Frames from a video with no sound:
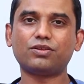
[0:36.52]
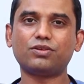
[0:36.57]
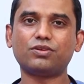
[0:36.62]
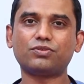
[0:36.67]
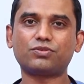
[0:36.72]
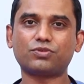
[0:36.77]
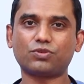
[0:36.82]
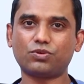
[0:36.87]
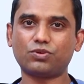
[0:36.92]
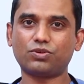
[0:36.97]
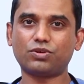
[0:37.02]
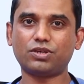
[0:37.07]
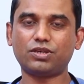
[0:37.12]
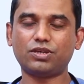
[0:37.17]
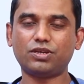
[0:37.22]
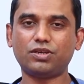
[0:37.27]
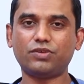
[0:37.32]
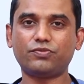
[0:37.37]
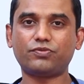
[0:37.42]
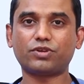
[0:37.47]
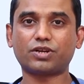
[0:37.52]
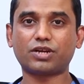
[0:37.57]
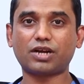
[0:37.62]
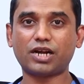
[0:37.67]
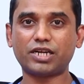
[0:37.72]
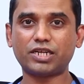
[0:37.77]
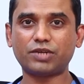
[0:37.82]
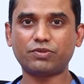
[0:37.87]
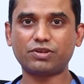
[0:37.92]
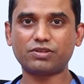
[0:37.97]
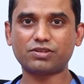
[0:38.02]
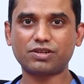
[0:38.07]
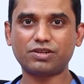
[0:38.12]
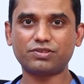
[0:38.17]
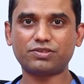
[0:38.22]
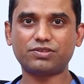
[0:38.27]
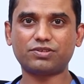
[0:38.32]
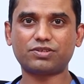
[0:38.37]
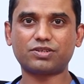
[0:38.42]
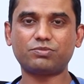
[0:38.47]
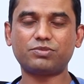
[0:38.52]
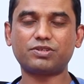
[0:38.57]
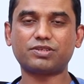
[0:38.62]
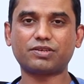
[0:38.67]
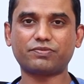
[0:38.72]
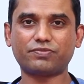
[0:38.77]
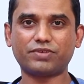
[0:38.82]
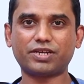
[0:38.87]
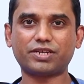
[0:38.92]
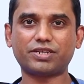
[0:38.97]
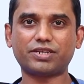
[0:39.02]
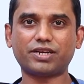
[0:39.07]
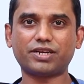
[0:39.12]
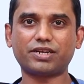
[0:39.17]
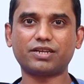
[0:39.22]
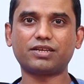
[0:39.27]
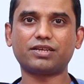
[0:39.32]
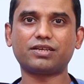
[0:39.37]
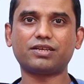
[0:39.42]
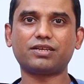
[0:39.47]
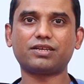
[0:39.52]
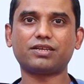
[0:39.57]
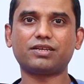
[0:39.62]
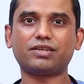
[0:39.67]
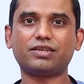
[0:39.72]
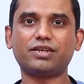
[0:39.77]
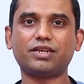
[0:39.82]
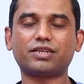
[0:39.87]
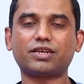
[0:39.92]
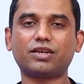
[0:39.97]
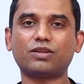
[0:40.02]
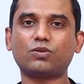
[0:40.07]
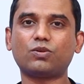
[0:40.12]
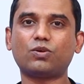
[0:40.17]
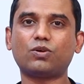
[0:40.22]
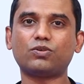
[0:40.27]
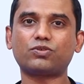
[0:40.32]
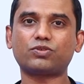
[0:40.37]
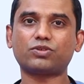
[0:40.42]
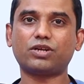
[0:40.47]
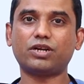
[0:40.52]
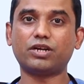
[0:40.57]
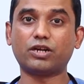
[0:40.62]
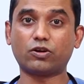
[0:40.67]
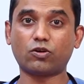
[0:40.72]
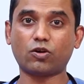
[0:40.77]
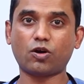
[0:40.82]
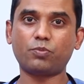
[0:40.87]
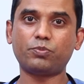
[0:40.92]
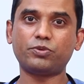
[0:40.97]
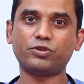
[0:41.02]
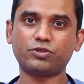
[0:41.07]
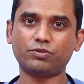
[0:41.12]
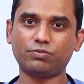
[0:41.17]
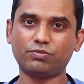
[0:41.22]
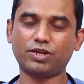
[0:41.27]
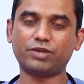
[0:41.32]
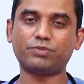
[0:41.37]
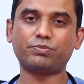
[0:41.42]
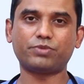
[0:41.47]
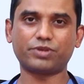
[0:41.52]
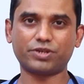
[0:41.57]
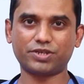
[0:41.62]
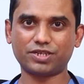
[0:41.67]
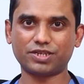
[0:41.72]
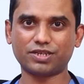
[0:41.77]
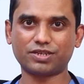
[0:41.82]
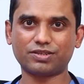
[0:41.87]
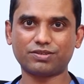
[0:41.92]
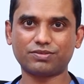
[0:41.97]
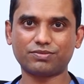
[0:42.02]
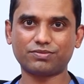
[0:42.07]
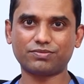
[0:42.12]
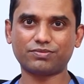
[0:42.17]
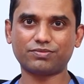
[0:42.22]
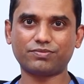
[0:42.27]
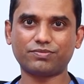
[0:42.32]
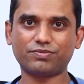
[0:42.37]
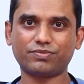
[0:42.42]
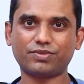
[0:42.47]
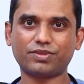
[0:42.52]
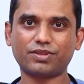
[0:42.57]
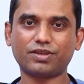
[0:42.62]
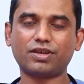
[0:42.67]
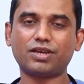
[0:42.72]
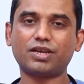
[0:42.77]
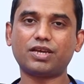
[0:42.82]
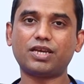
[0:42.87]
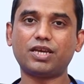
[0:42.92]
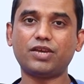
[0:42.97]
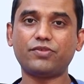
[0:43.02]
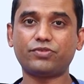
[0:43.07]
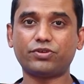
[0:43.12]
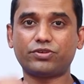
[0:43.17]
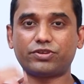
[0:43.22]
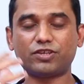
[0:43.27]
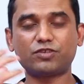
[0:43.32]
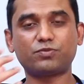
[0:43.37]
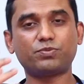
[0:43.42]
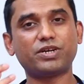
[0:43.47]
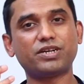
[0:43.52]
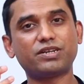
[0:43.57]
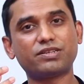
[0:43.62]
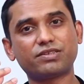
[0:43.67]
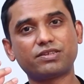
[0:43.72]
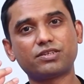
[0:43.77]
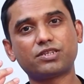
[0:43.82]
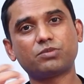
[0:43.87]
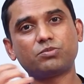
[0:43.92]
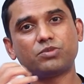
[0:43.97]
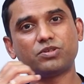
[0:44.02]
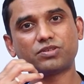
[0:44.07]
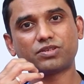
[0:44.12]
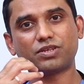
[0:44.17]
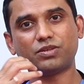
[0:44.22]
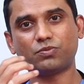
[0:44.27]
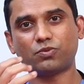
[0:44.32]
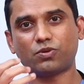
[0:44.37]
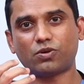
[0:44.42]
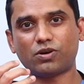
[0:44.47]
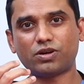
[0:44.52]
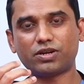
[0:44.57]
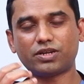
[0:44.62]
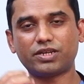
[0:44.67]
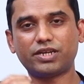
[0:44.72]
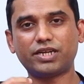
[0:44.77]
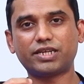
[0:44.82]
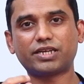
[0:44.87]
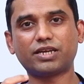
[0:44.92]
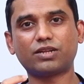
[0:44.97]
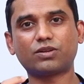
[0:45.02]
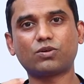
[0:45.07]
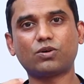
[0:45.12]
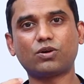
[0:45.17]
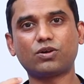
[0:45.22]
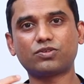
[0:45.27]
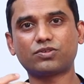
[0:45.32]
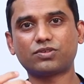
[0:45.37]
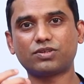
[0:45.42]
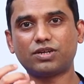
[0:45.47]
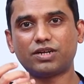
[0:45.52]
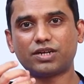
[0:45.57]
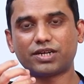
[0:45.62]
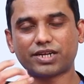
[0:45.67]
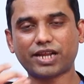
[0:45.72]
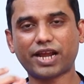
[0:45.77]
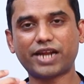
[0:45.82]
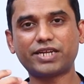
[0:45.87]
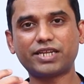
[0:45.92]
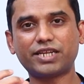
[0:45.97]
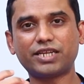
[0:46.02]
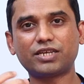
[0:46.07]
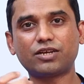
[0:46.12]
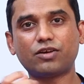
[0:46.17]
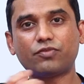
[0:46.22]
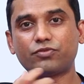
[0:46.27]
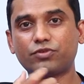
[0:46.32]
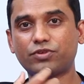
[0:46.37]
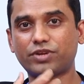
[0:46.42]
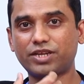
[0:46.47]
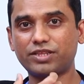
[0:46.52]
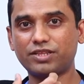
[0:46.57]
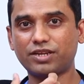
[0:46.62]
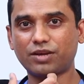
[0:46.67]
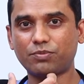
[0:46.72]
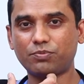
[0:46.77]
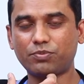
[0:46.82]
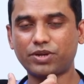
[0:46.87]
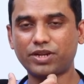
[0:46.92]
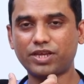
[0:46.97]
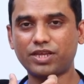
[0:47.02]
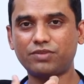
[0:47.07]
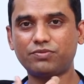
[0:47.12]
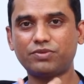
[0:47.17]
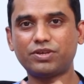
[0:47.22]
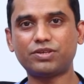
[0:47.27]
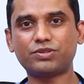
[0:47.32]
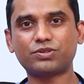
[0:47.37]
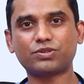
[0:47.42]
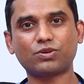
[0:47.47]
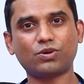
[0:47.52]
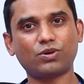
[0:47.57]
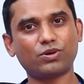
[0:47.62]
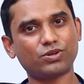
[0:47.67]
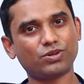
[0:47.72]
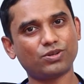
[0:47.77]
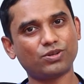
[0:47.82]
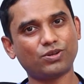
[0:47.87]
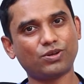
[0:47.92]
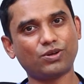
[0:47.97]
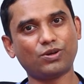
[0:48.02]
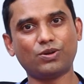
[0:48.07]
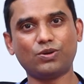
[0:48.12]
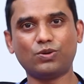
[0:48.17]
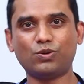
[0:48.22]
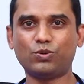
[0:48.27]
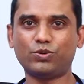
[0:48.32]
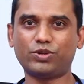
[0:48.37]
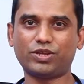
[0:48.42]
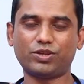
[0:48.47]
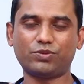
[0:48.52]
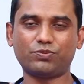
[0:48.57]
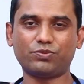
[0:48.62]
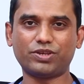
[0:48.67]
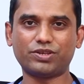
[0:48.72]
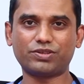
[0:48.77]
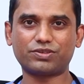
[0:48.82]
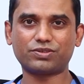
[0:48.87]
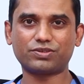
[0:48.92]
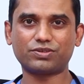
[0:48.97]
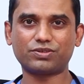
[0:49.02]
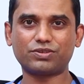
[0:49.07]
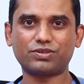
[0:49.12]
So, if your cardiovascular system is affected, it can cause a drop in your blood pressure. If your respiratory system is involved, it can cause tightening of your either upper airways or lower airways.